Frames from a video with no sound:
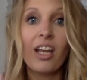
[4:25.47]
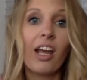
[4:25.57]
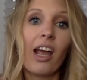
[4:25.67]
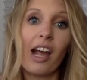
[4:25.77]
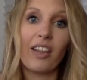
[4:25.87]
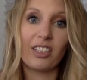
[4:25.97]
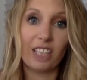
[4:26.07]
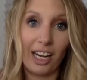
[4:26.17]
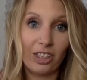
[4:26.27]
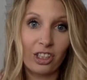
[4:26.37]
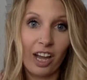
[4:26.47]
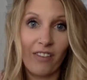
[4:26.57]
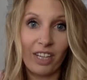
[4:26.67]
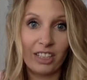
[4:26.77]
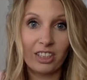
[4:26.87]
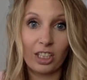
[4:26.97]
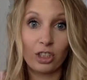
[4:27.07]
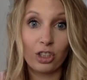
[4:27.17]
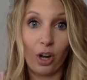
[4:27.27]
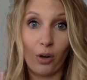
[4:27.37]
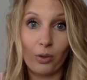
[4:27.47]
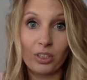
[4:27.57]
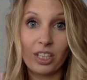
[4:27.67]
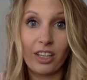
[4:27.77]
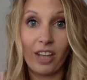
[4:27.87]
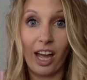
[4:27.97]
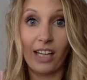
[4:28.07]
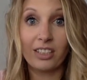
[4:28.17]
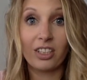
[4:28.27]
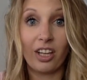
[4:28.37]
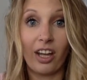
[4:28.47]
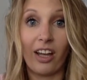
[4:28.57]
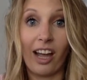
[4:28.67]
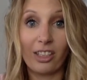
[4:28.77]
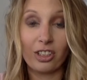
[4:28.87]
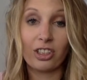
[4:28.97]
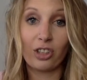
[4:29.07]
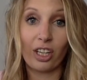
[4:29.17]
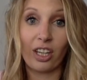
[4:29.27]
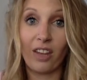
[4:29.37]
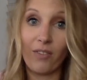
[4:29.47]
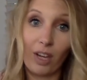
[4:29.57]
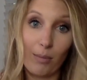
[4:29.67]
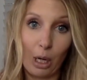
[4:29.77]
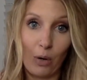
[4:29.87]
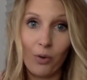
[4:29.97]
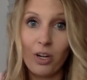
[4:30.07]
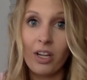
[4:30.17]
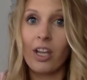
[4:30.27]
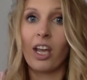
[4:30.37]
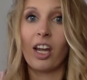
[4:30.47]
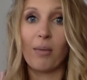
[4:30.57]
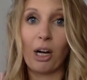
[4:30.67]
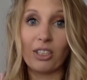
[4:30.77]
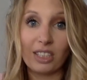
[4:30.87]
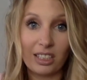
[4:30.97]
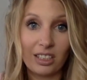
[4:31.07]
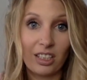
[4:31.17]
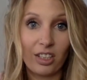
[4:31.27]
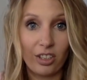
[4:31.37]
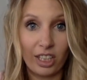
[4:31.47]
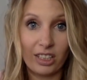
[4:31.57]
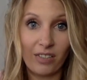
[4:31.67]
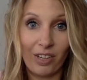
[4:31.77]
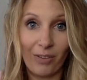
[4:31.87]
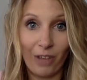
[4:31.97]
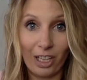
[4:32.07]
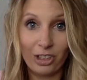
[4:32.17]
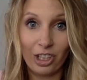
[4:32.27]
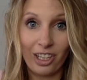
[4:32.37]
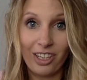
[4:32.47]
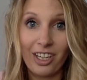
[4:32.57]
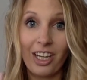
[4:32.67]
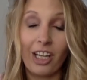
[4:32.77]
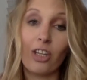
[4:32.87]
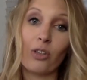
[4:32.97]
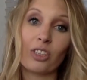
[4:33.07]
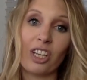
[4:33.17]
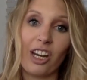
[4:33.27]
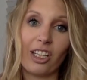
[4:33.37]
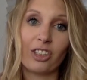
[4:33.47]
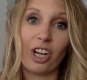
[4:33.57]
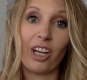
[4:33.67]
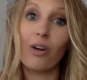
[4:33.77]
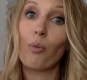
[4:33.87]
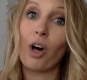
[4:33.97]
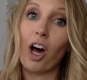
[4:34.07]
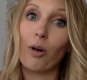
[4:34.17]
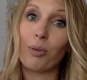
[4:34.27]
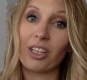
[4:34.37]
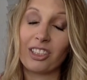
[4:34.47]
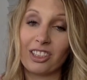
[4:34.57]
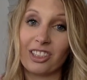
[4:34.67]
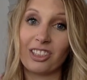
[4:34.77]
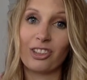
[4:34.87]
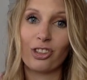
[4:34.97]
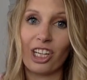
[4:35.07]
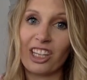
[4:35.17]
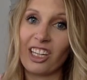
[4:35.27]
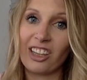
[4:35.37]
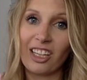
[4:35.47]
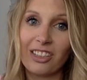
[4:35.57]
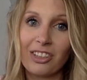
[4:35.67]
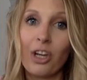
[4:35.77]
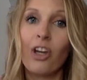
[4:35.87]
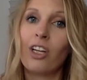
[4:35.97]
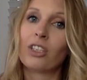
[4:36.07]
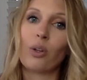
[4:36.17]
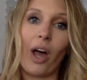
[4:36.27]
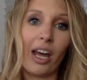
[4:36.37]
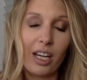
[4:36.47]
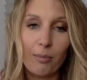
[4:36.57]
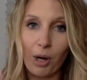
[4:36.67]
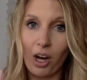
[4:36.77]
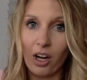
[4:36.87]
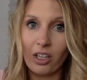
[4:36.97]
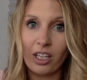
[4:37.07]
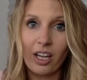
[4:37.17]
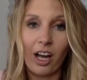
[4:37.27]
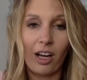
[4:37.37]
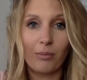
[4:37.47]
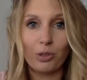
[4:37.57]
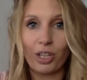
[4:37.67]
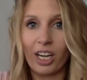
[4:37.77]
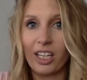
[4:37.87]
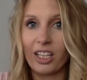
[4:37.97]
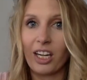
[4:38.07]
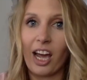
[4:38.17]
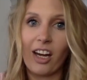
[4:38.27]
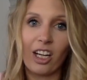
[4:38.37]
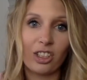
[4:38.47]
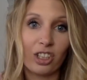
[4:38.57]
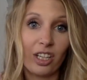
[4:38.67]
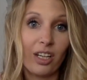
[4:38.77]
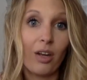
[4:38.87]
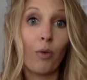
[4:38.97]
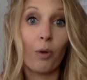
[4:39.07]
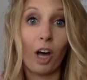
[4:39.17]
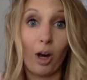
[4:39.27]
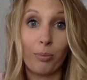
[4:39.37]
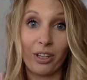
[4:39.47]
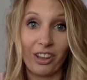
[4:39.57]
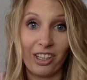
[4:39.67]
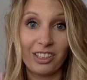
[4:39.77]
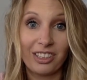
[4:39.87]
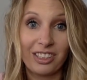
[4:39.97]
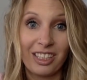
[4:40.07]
and there's actually evidence that shows that to actually strengthen the VMO in about 60 degrees of knee flexion in closed kinetic chain will help with assist in strengthening this. So adding a ball, doing anything in adduction will help with this.